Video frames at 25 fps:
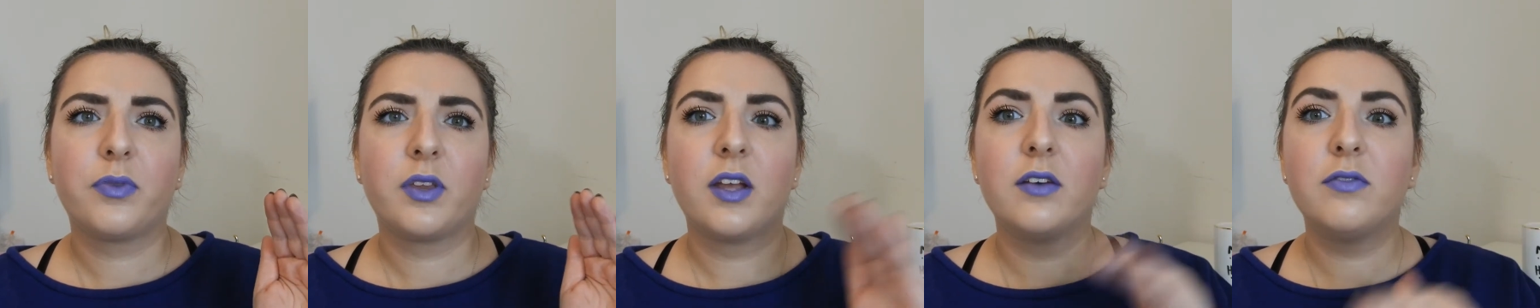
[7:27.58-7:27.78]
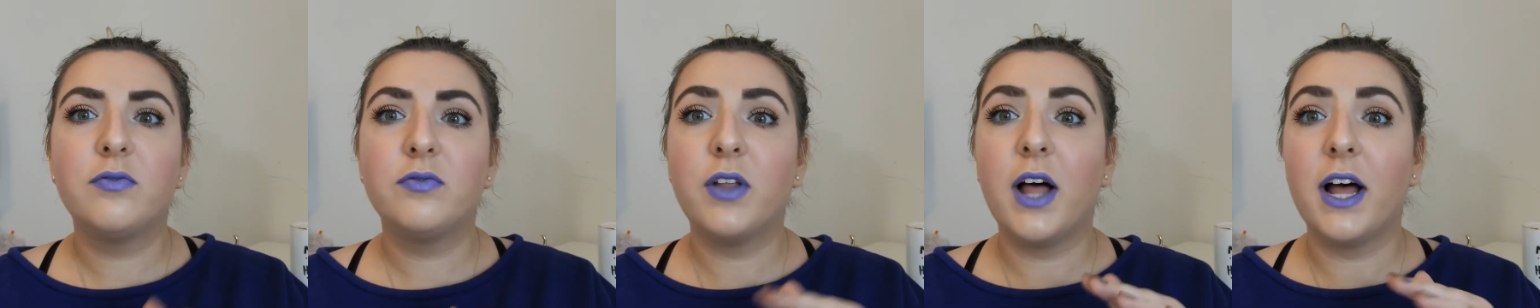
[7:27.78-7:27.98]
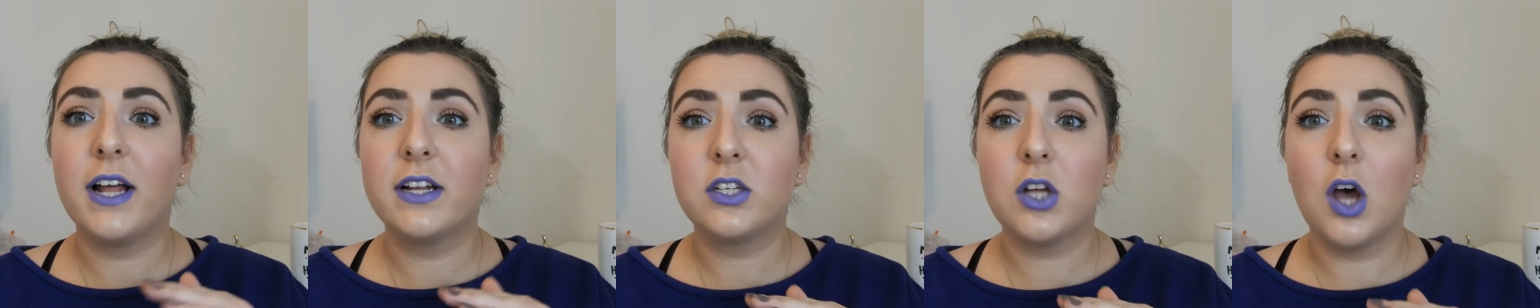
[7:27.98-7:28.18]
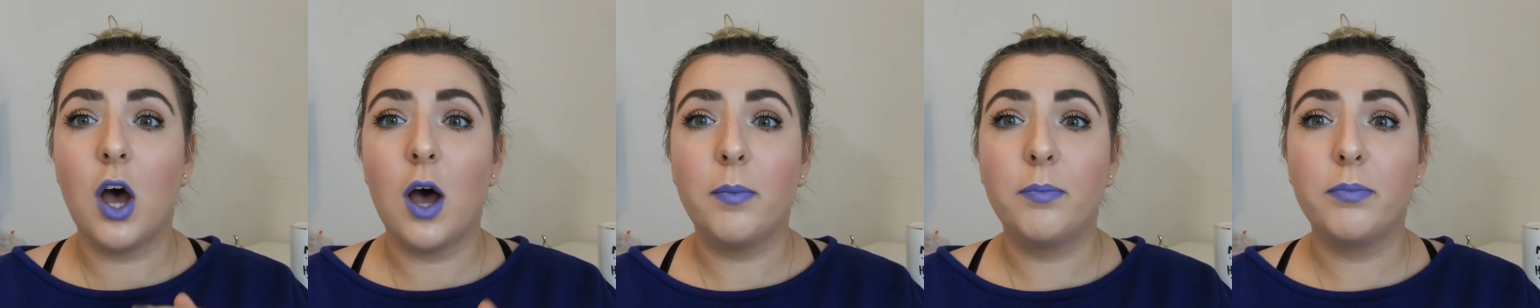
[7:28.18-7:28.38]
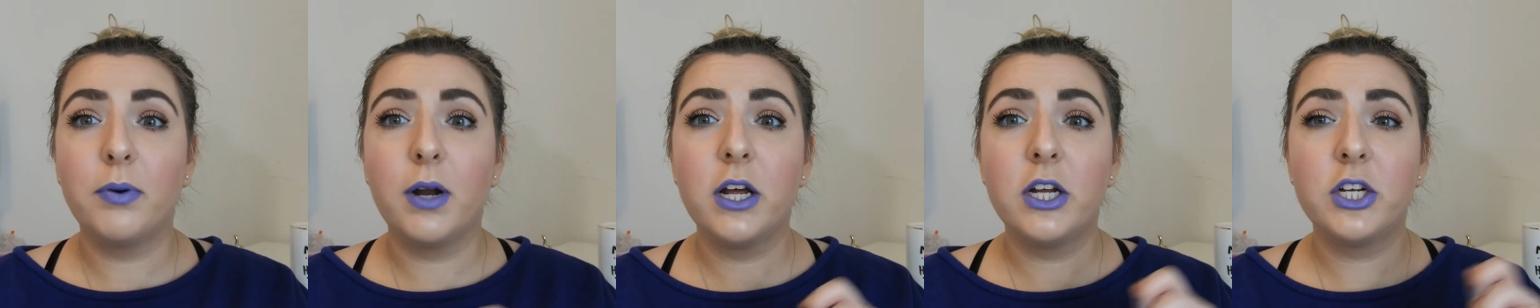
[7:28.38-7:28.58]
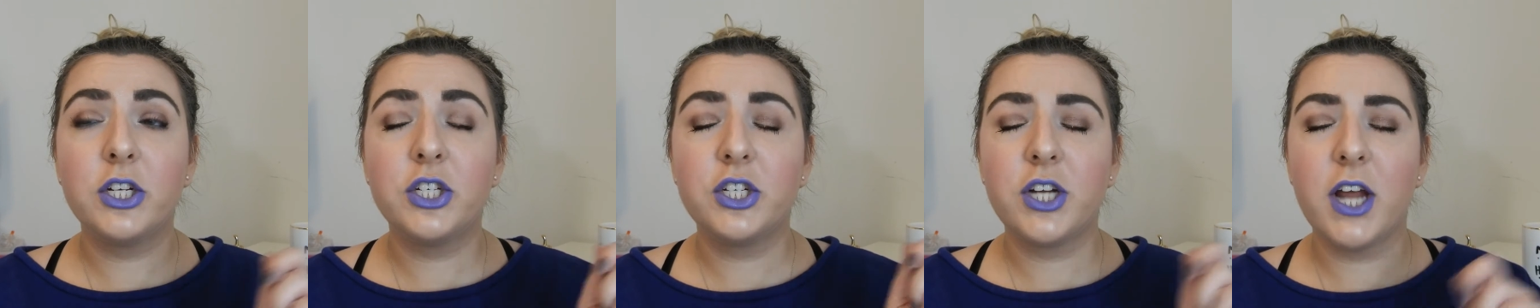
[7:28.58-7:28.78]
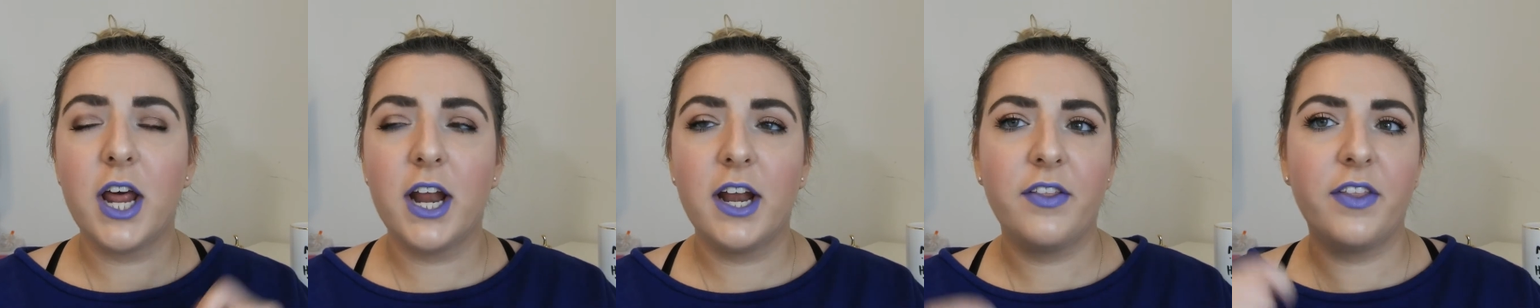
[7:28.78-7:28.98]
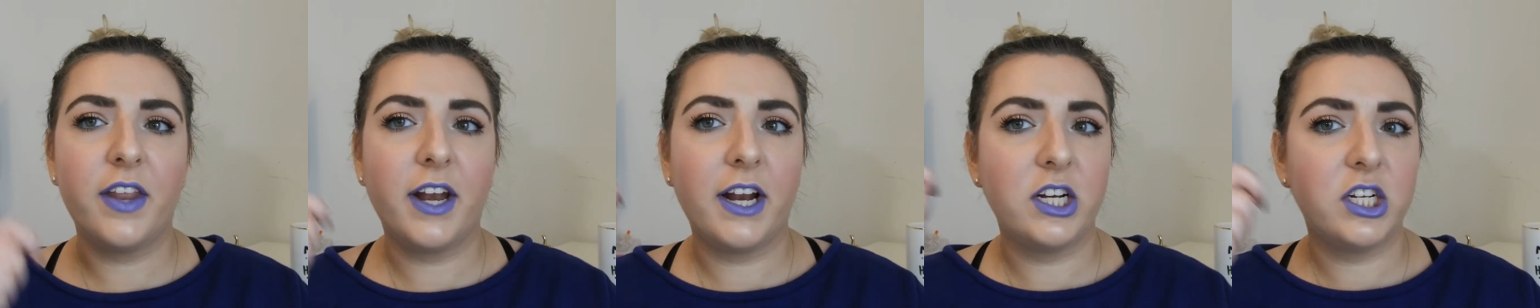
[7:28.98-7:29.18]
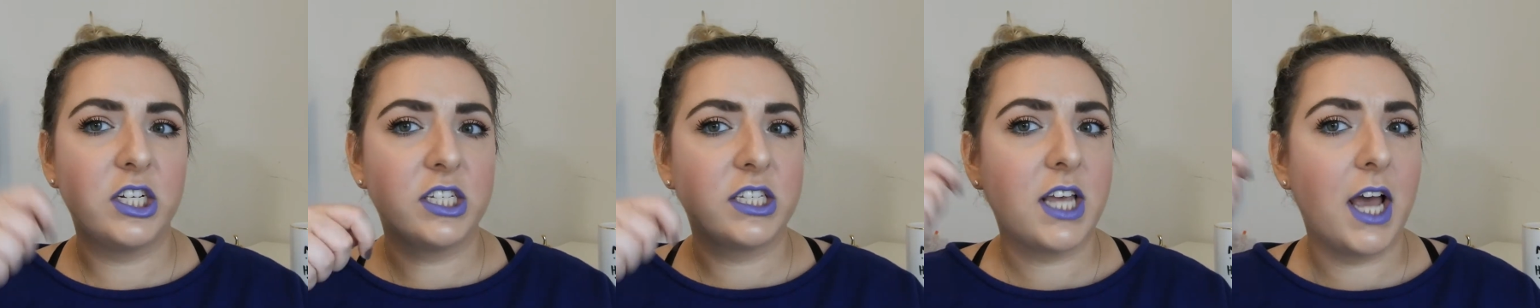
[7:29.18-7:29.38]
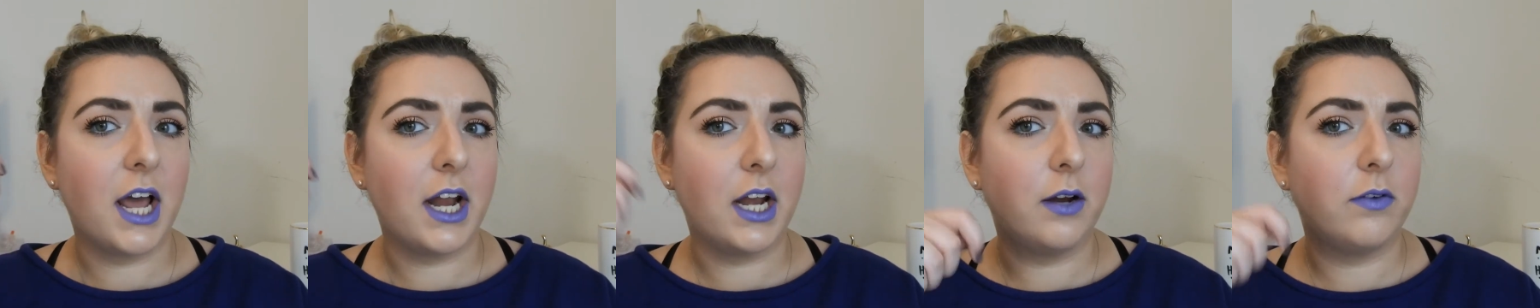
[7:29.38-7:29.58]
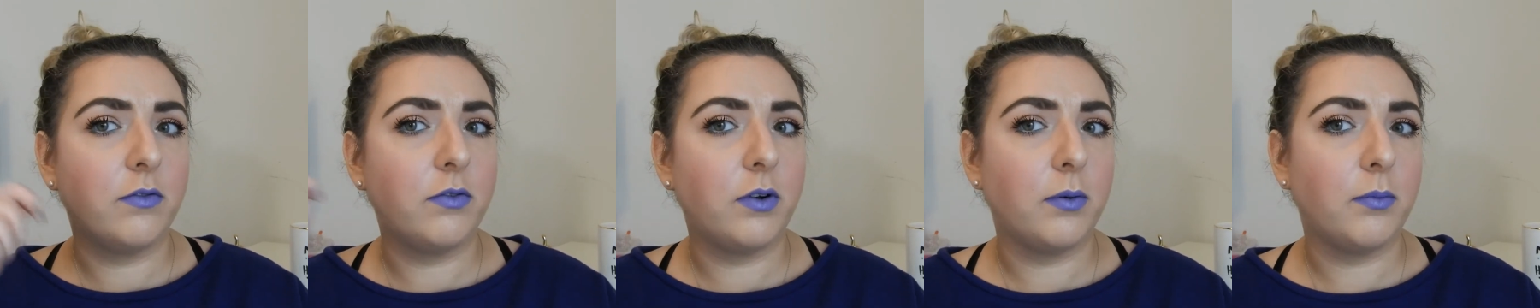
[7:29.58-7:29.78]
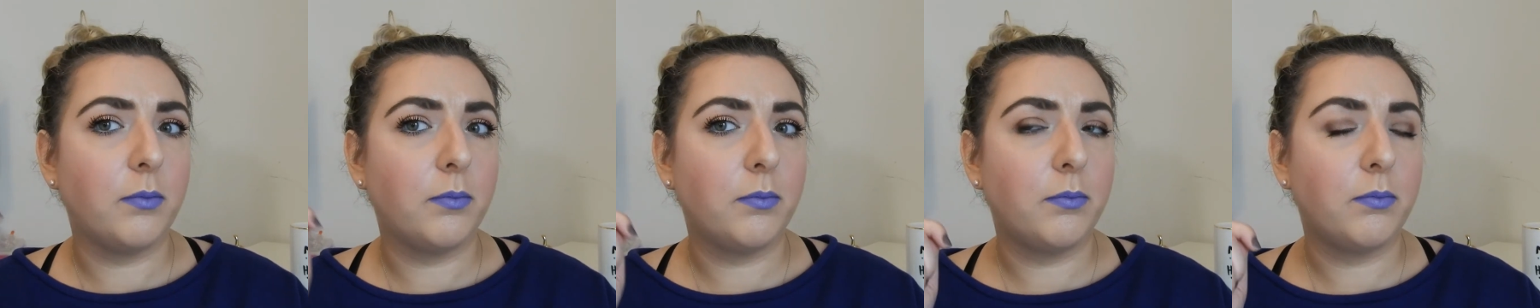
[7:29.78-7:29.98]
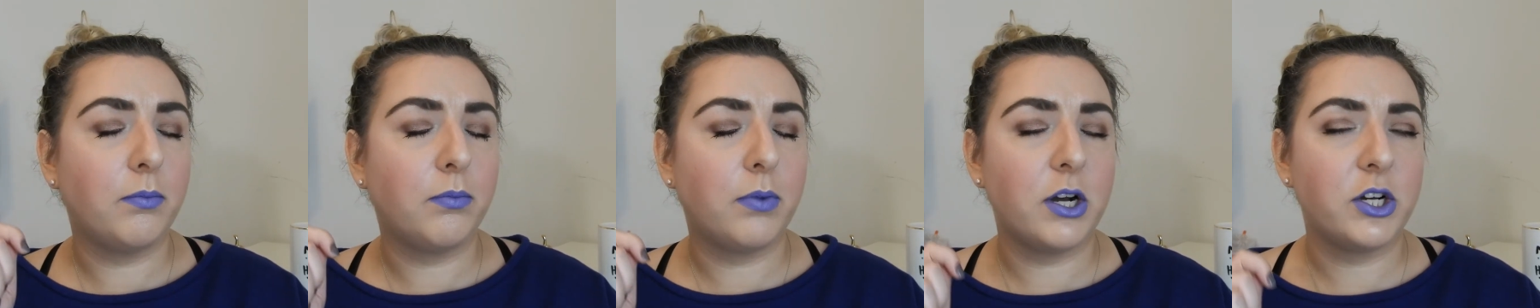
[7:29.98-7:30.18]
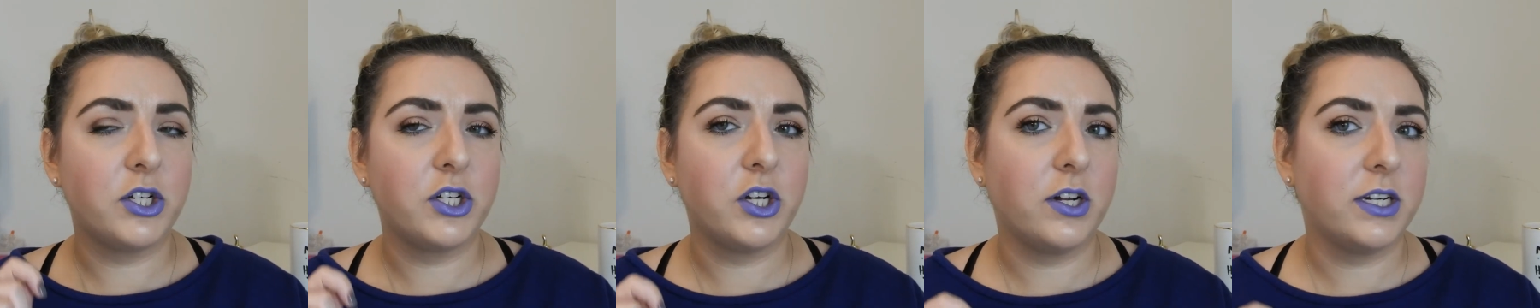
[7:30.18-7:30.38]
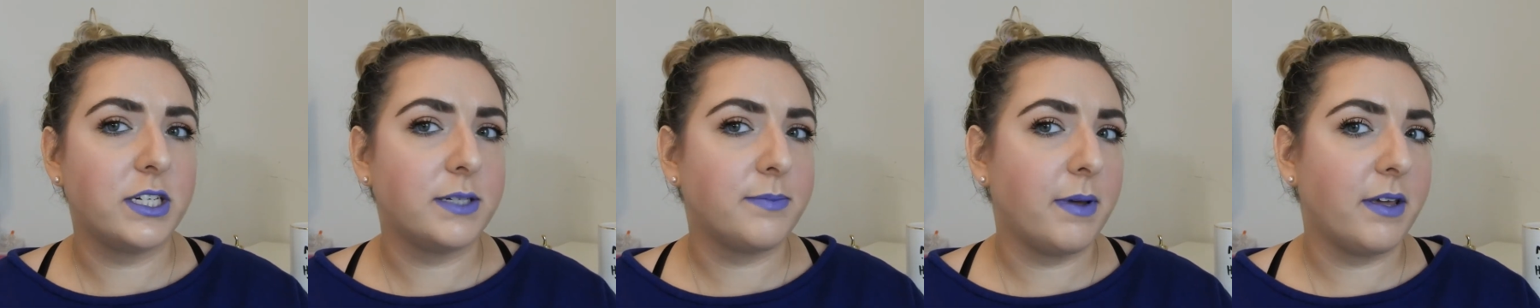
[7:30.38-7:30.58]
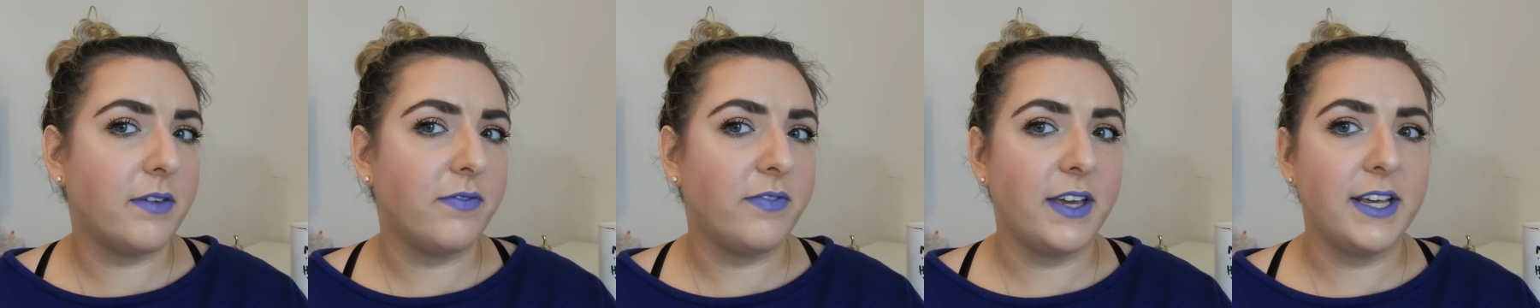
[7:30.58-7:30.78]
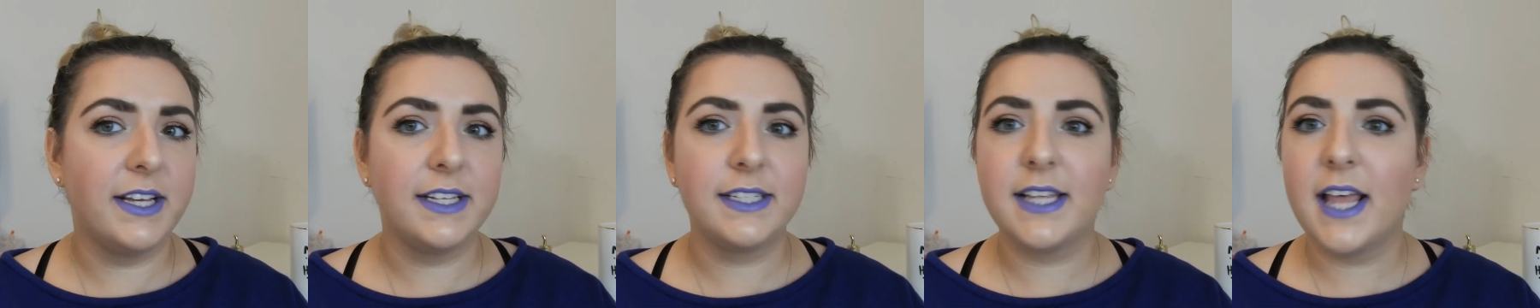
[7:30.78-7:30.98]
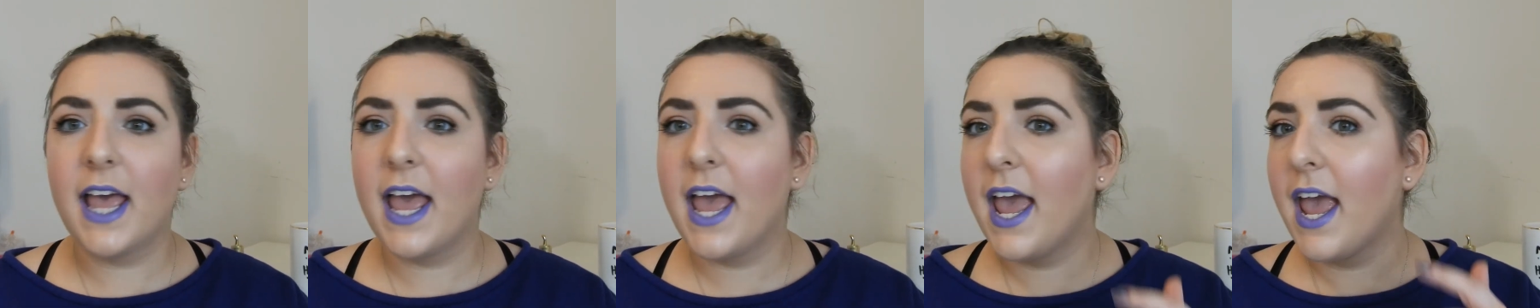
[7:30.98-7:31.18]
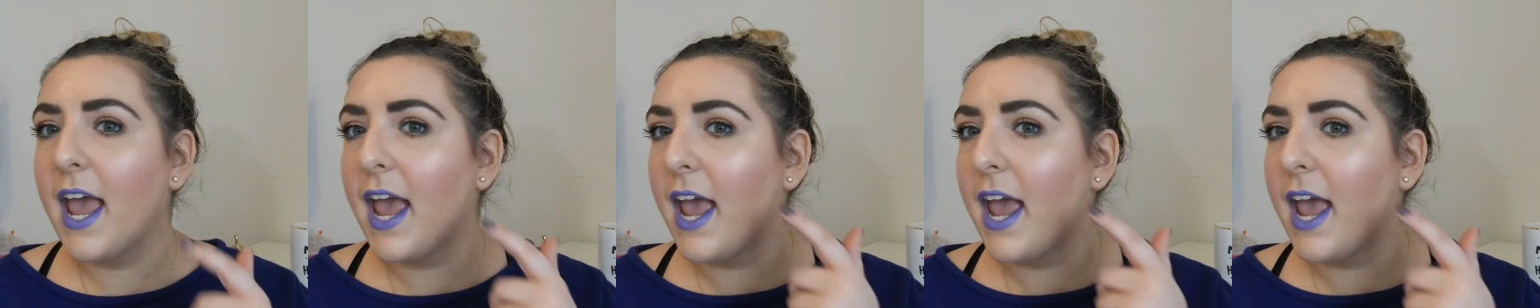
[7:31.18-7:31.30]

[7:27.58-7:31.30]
flat top brush, and then I just kind of brushed onto my face.